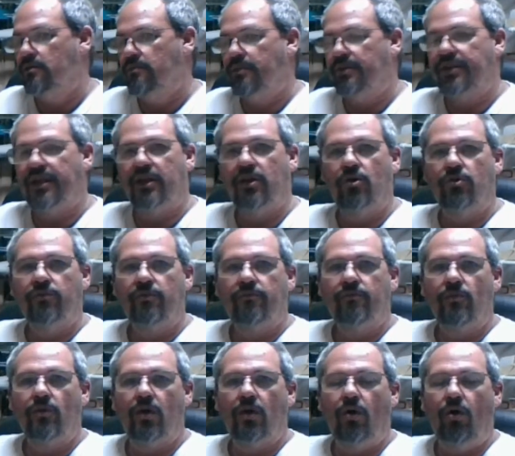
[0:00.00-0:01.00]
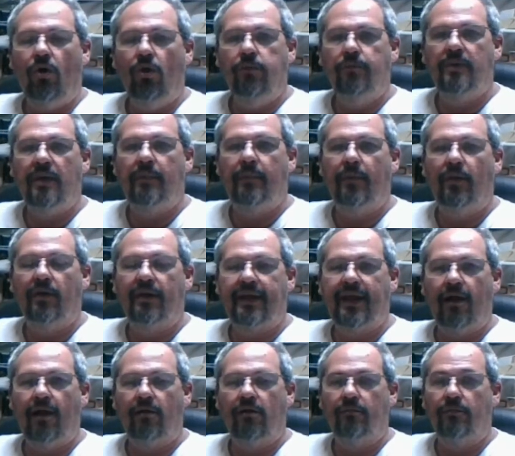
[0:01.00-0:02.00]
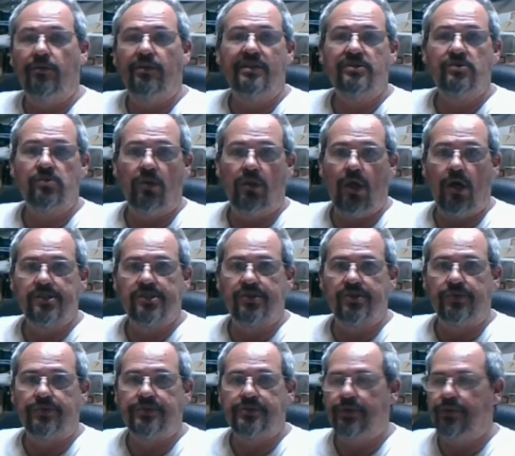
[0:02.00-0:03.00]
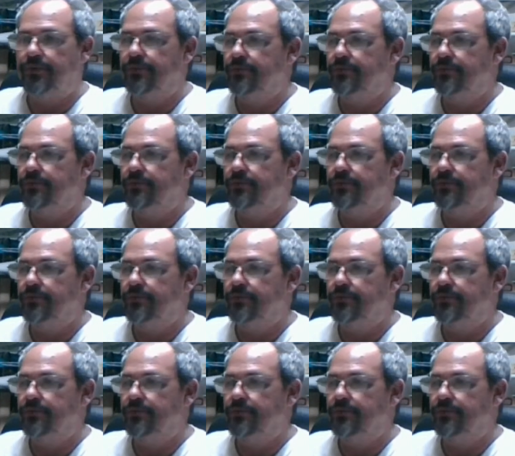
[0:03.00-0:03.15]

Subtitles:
But they don't hold people accountable. That's what lawsuits do.